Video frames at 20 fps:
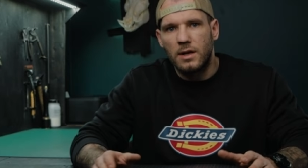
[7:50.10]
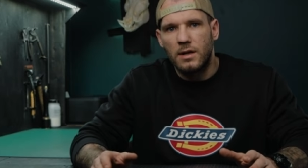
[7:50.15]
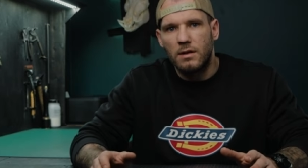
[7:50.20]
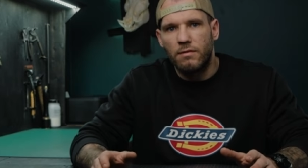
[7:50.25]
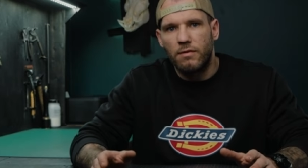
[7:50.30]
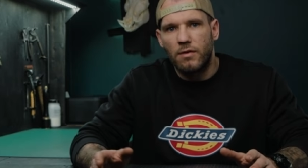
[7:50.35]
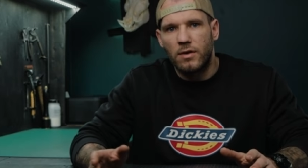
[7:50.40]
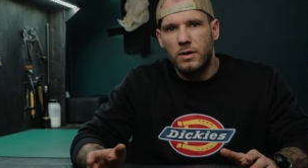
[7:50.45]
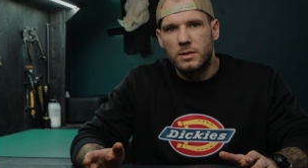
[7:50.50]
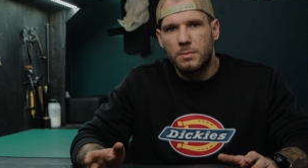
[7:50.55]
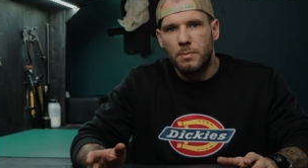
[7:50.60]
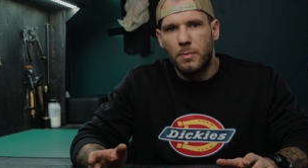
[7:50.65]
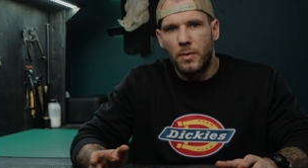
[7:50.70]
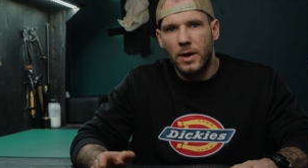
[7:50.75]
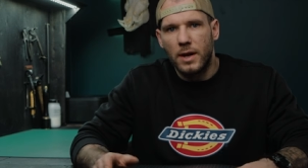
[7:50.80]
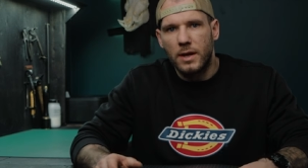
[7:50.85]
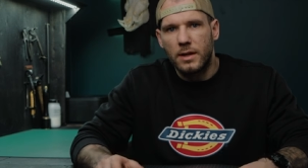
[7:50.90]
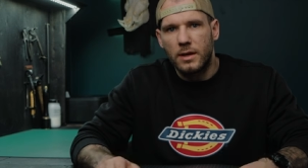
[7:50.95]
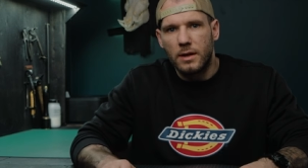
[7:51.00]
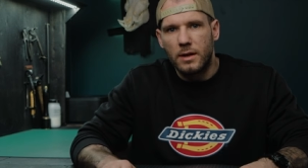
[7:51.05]
killed for
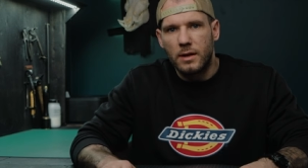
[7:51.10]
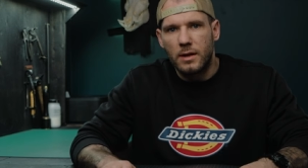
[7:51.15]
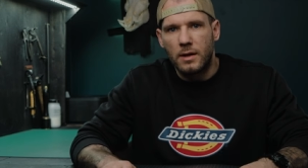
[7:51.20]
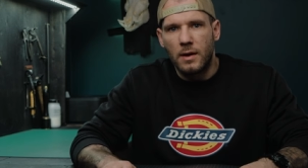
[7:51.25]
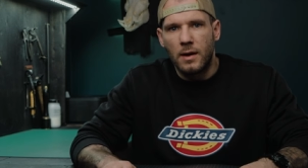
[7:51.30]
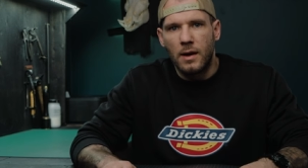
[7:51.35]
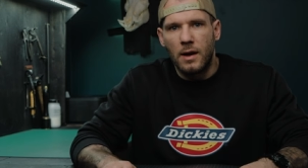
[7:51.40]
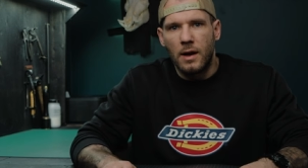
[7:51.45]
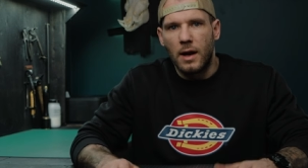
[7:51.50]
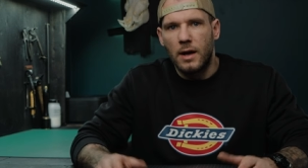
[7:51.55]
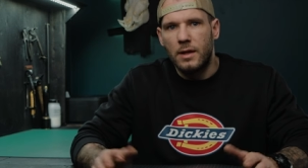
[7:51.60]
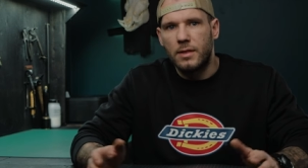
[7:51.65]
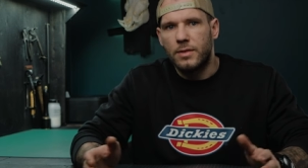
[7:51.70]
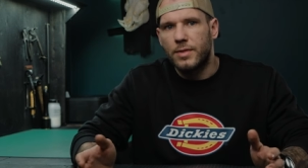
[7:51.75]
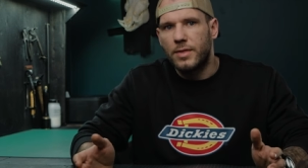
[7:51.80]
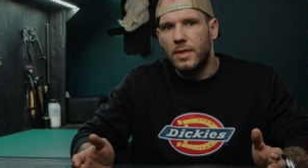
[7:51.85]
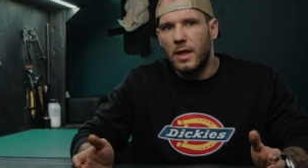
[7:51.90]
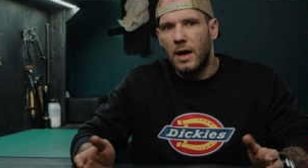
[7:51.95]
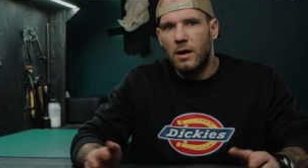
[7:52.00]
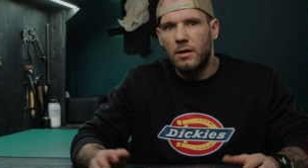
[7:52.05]
spreading. And
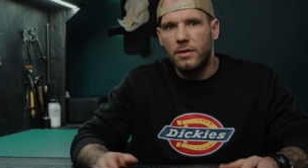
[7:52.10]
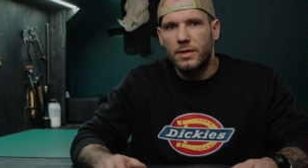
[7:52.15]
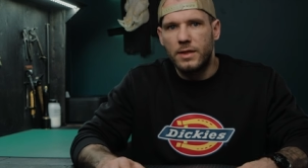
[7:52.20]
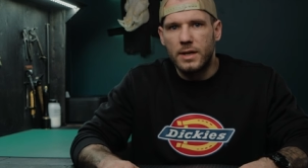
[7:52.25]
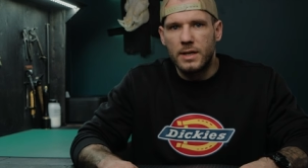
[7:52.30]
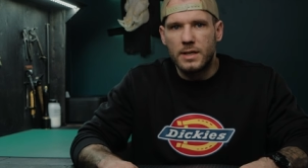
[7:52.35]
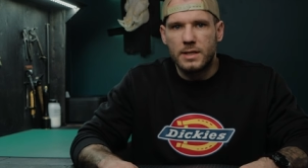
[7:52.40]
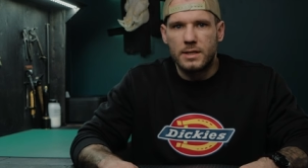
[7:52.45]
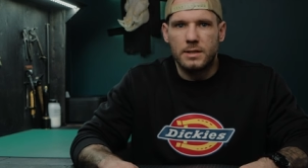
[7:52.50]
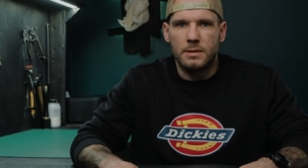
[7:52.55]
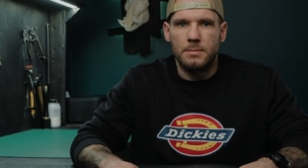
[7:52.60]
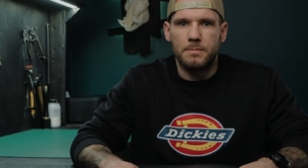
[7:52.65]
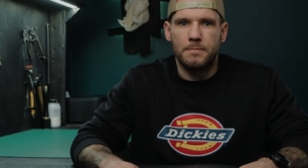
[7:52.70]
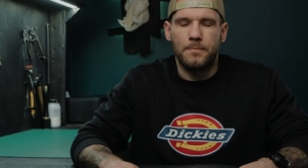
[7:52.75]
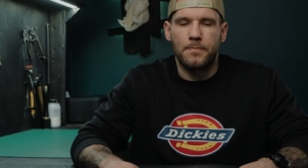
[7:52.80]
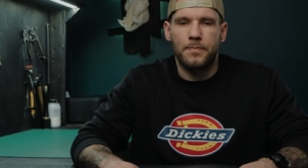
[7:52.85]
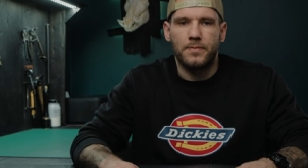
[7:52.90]
now these